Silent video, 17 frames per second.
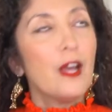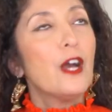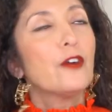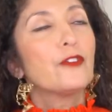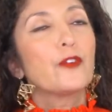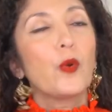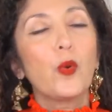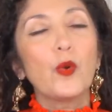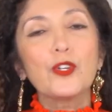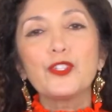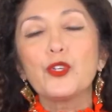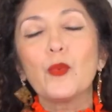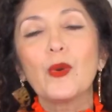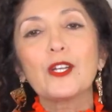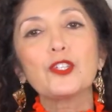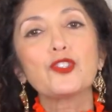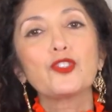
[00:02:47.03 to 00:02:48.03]
Of course, you
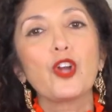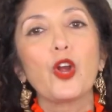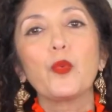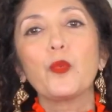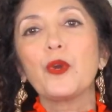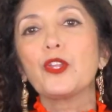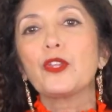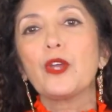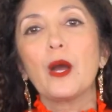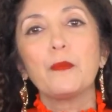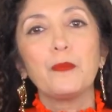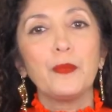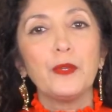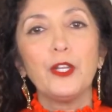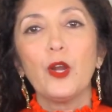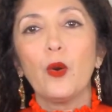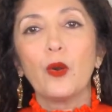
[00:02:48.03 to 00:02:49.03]
want to start with,
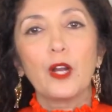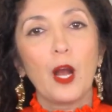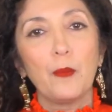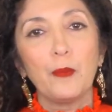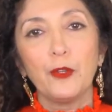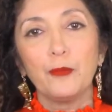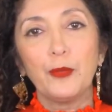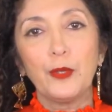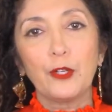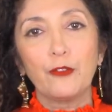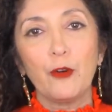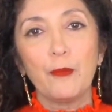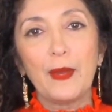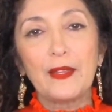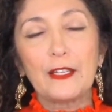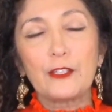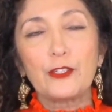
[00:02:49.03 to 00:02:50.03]
you know, a couple of beautiful
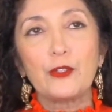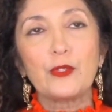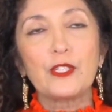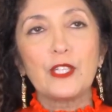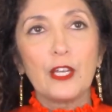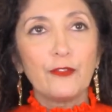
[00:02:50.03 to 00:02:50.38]
bathing suits.